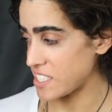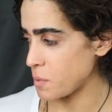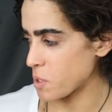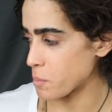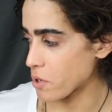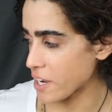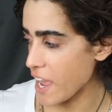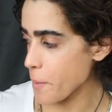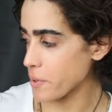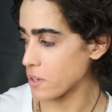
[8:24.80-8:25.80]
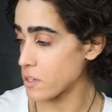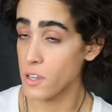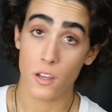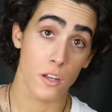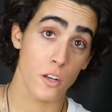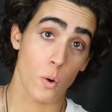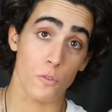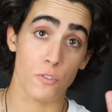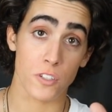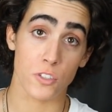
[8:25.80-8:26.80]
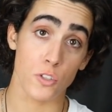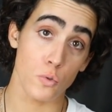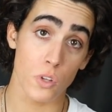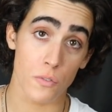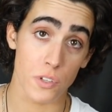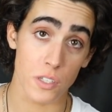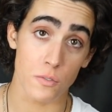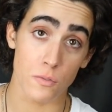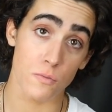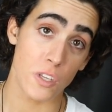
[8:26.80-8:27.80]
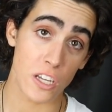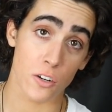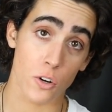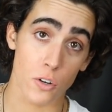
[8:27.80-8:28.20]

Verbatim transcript: semen per capita. No offense to you lovely vegan